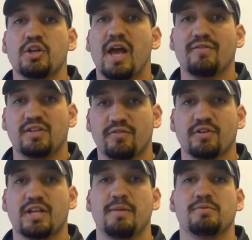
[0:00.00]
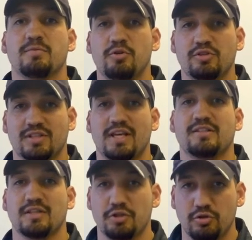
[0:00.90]
have different types of music
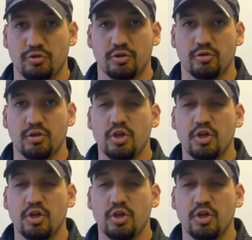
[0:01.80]
taste than you do.